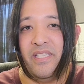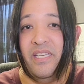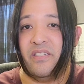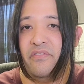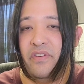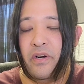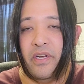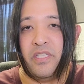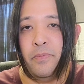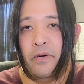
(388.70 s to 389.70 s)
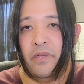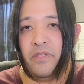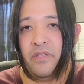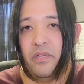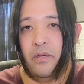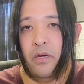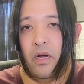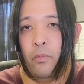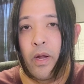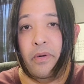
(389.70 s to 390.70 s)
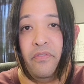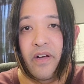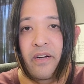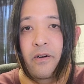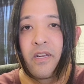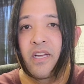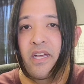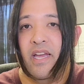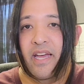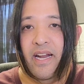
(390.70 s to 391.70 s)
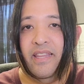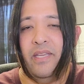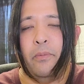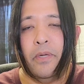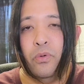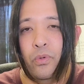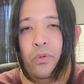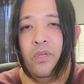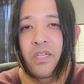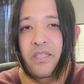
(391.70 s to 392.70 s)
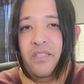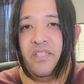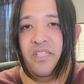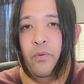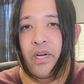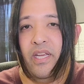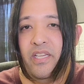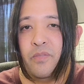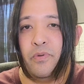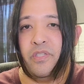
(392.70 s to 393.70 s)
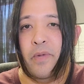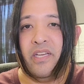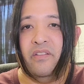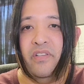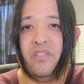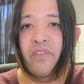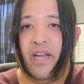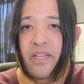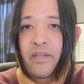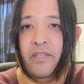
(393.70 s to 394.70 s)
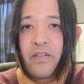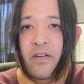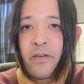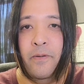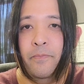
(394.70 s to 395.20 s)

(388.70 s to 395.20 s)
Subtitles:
he is a very experienced rapier fighter, and I think it would be cool to see what his perspective is fighting the katana.